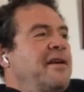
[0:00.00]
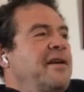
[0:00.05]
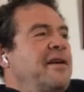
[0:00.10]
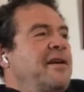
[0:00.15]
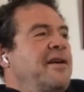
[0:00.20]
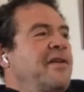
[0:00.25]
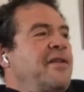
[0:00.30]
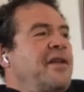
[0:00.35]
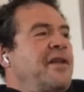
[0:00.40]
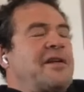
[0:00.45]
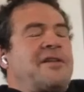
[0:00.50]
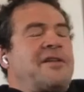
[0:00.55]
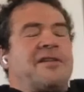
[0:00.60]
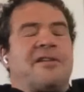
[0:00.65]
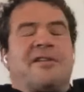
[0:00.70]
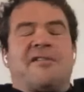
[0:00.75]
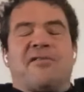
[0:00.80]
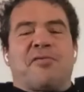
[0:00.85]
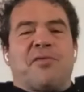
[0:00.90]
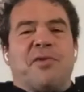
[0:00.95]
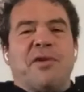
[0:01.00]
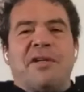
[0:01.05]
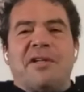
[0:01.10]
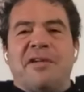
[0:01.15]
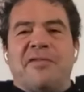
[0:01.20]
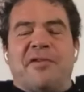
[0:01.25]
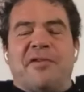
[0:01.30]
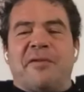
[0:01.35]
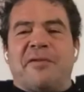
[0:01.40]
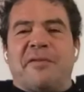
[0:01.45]
you know that three
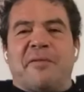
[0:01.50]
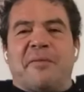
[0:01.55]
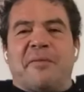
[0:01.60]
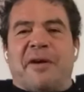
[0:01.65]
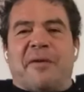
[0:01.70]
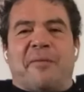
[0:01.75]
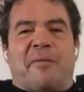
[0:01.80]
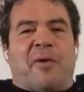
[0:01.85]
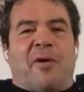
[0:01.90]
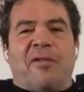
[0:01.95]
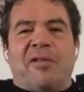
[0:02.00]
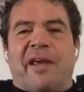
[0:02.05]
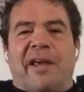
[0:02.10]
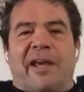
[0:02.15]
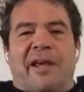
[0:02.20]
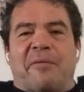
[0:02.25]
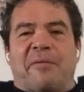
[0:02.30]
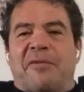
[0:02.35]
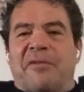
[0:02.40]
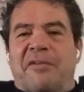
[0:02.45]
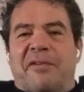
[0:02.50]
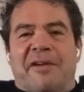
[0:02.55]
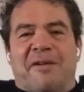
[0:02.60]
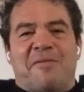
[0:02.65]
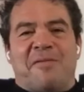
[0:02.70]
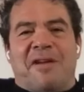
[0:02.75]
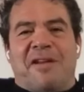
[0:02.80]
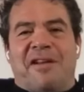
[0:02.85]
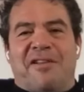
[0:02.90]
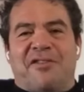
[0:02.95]
different ball games i
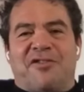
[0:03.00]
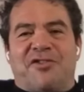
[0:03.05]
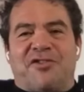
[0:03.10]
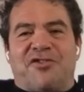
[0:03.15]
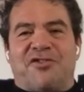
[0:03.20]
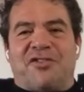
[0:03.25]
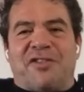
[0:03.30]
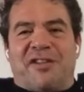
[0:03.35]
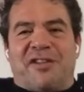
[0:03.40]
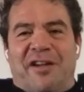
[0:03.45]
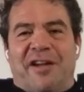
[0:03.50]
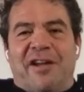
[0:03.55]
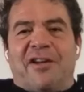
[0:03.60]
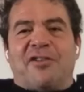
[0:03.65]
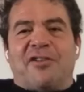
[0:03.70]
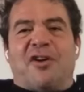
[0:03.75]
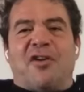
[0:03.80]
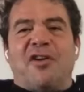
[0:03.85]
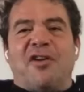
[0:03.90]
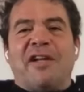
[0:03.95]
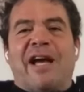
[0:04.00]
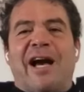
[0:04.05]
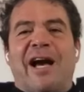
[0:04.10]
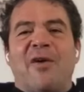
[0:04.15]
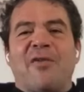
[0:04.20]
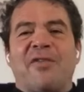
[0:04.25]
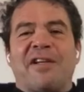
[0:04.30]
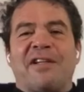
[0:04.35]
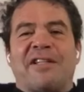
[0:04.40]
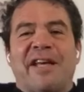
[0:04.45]
mean it's just it, not only how
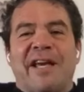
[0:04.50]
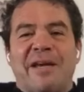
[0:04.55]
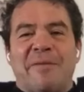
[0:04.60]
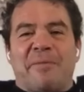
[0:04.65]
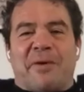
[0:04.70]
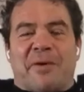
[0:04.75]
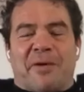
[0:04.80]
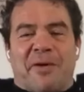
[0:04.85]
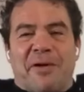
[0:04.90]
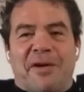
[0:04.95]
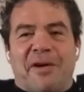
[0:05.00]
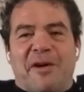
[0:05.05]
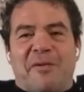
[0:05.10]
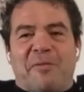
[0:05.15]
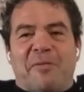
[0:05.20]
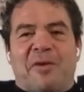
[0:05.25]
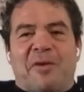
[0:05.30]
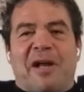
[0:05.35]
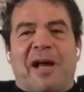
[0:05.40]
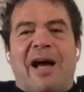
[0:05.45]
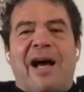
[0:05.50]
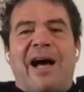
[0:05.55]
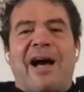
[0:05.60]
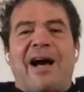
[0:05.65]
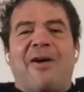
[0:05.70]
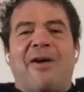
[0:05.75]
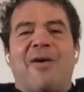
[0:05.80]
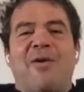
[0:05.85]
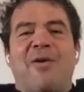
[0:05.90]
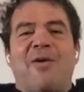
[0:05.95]
they taper but
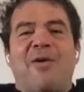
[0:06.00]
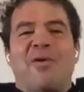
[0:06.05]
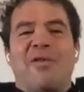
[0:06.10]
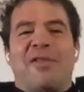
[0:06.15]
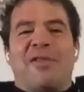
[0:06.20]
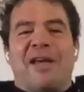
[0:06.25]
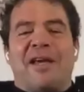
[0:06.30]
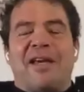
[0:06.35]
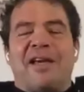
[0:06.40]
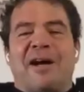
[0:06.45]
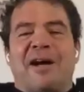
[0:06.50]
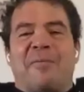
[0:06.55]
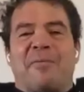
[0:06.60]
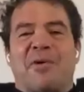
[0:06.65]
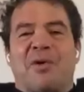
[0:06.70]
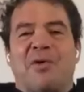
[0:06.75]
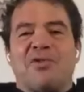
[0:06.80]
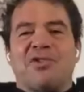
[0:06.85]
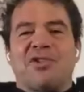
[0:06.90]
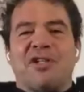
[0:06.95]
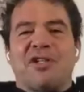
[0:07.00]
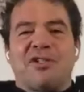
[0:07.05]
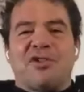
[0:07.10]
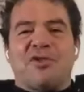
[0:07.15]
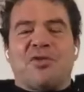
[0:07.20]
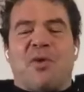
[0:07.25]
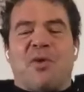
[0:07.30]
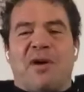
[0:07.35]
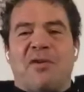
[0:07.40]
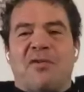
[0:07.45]
how they approach each
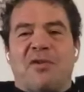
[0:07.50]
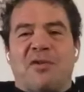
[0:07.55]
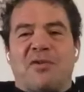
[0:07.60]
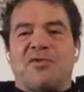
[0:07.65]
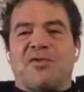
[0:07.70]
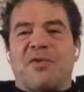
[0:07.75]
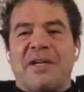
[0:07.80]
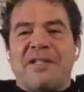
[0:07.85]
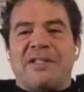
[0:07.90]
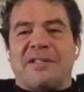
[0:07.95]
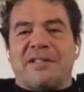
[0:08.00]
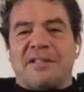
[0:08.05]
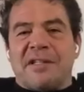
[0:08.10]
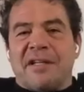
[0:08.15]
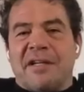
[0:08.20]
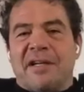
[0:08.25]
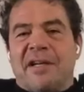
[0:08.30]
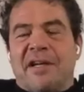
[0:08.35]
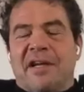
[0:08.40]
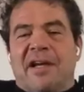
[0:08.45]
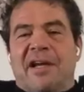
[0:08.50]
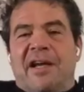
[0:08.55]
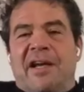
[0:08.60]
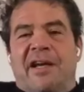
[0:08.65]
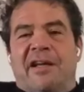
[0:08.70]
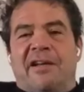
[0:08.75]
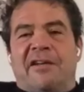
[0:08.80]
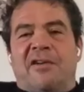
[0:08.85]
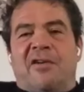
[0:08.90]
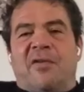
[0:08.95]
one of those races
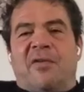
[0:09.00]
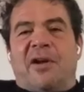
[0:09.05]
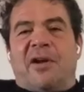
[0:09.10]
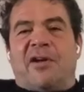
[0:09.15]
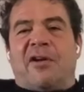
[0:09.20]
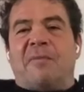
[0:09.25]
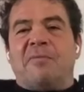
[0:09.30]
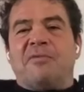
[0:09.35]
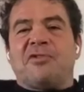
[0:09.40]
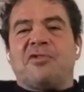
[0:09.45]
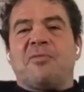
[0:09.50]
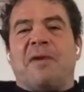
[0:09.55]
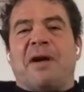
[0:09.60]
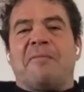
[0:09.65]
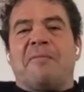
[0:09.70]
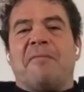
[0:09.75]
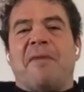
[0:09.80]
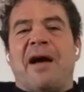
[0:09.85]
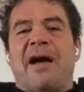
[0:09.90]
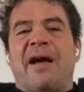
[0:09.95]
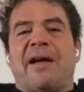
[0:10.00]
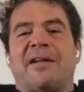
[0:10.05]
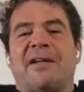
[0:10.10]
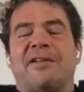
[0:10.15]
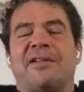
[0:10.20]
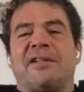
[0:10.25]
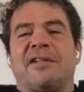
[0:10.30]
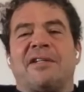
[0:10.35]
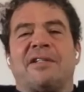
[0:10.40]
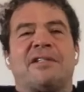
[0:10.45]
and what it comes to my mind
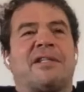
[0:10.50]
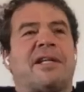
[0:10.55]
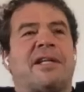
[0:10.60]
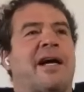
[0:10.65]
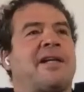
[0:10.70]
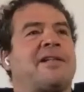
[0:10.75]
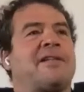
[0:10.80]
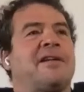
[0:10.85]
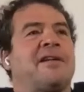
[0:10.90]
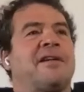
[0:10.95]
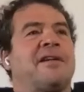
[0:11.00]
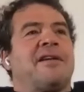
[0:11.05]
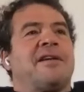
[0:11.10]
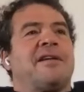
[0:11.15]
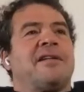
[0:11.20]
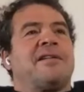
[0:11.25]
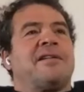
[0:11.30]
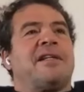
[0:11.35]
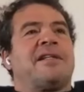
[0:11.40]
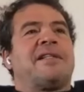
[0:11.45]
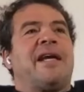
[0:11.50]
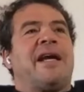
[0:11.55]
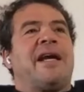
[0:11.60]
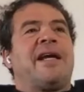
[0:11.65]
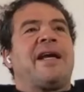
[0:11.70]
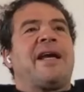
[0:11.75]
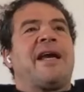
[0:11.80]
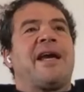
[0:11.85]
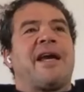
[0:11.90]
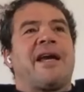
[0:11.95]
is that the
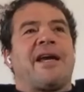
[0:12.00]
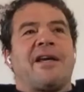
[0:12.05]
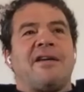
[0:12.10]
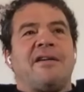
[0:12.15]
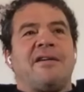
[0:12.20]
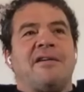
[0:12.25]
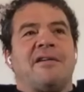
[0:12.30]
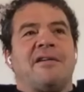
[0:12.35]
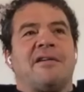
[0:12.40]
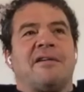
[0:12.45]
10k